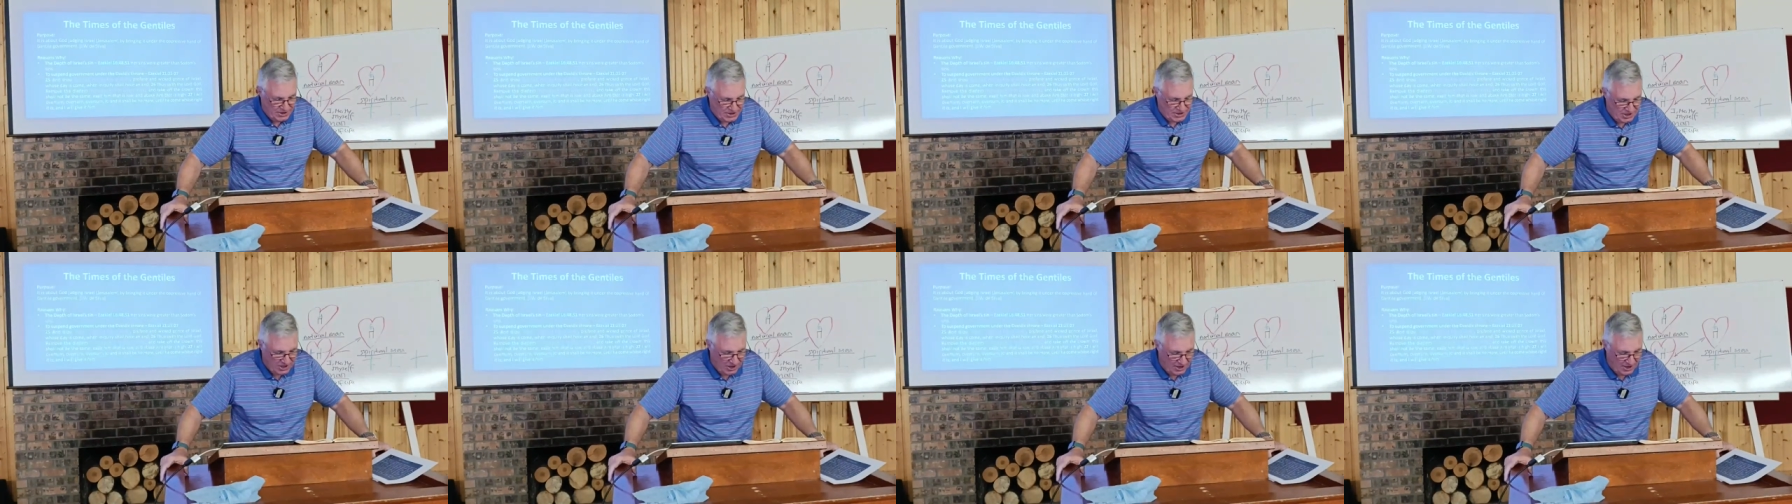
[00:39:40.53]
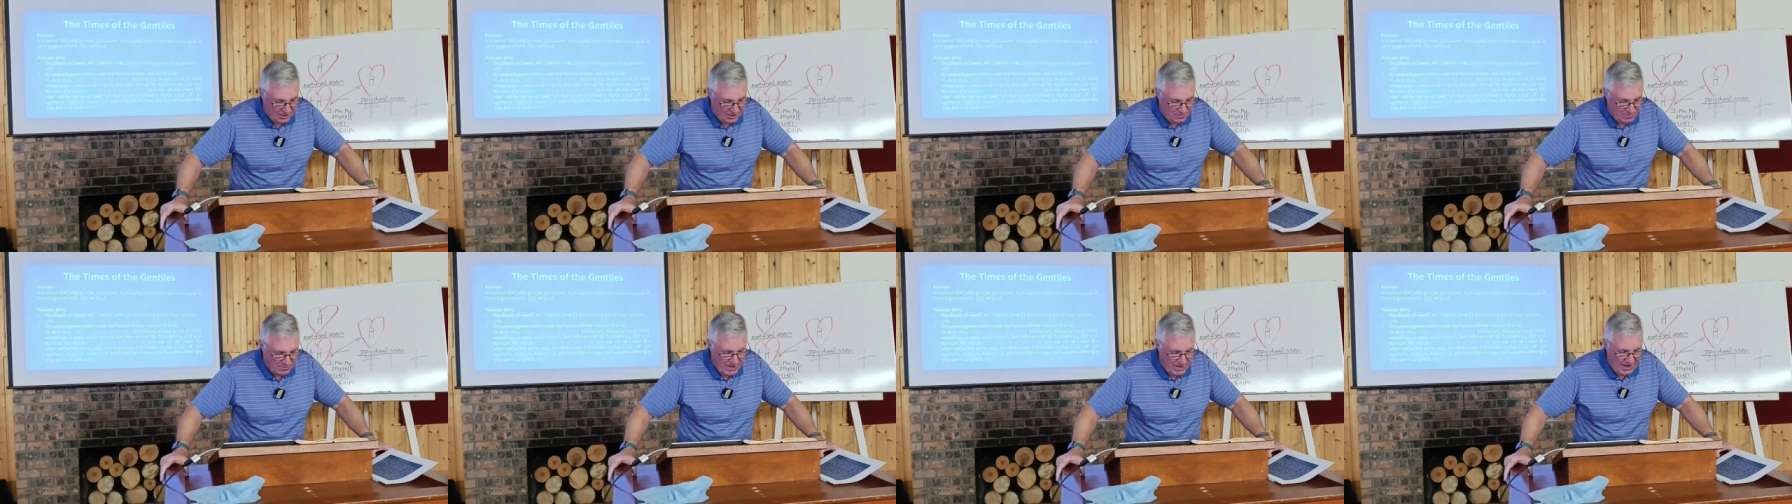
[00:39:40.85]

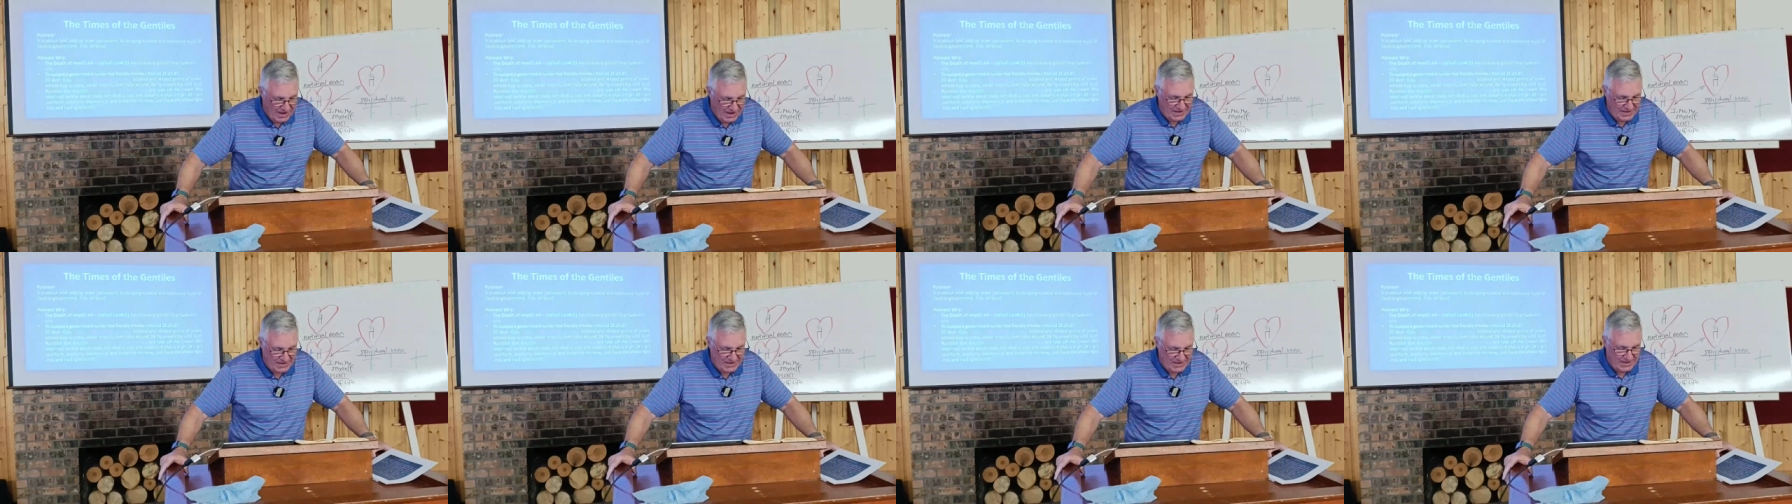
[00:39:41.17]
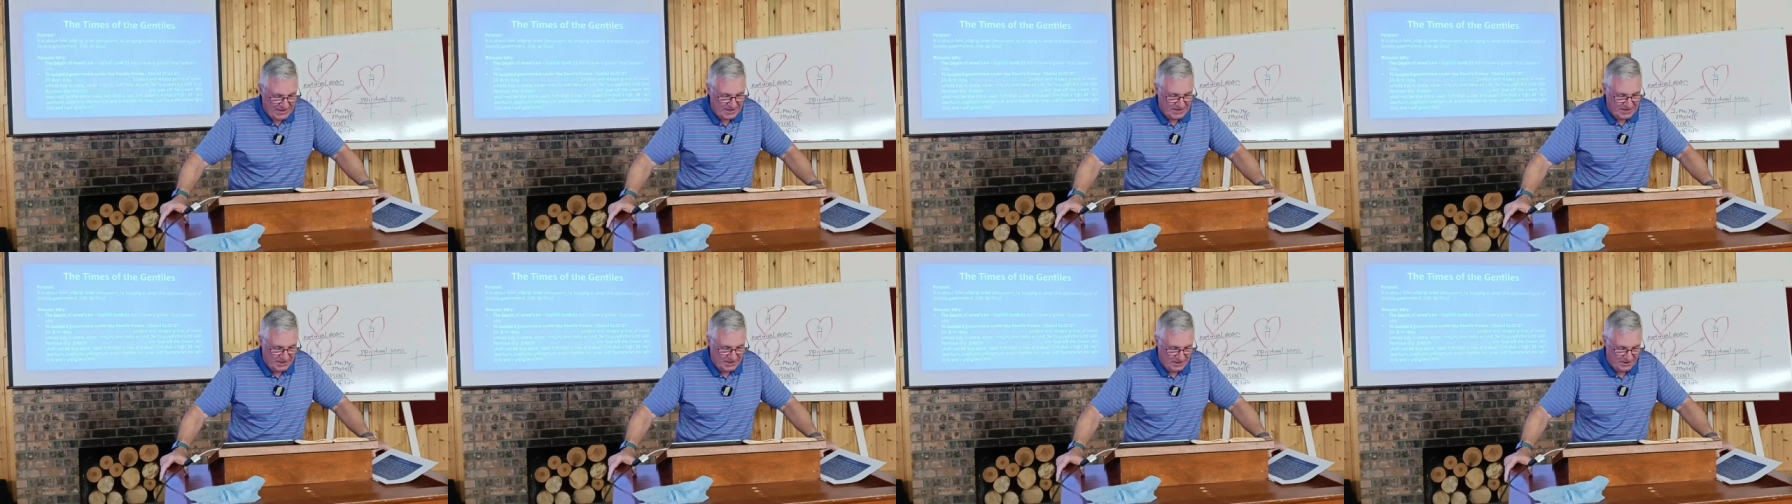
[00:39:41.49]
Sodom thy
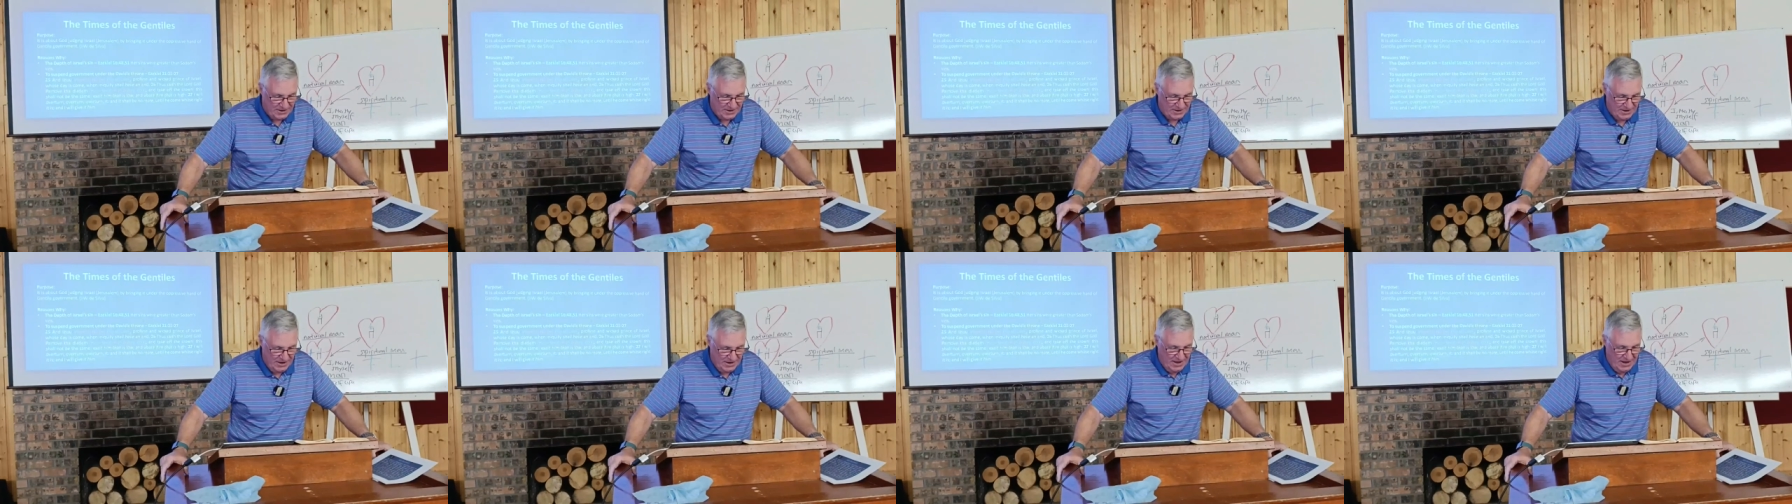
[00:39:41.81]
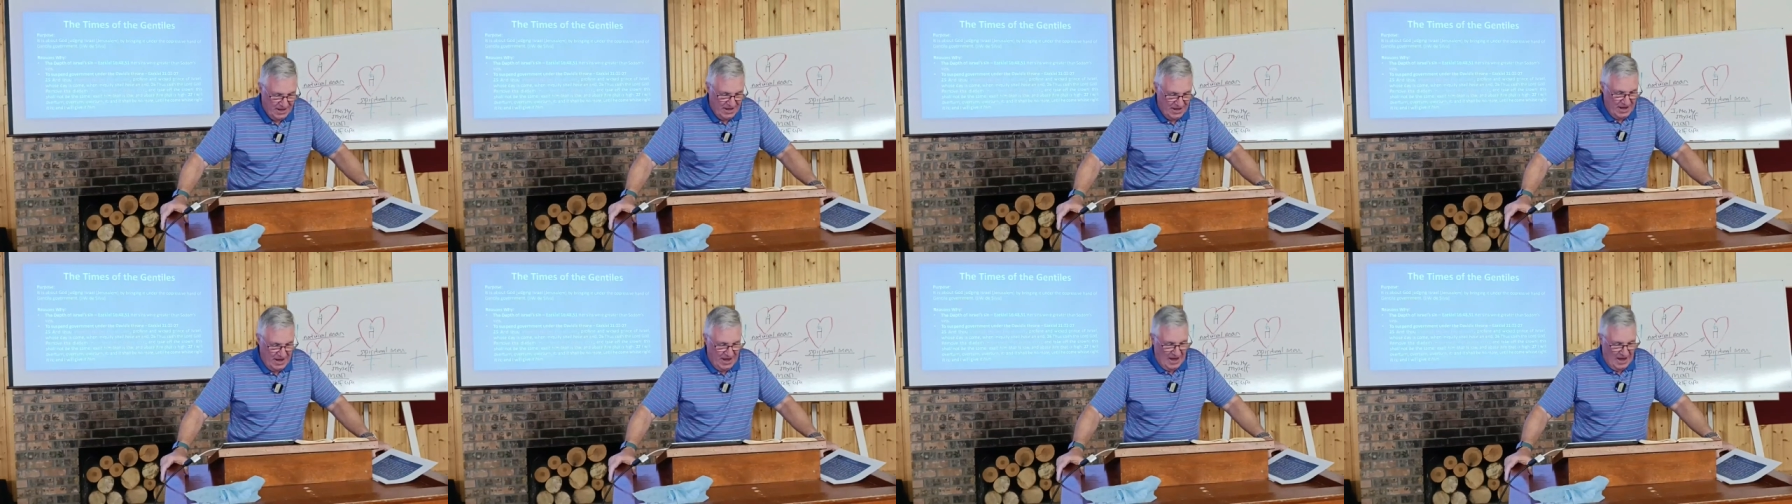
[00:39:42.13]
sister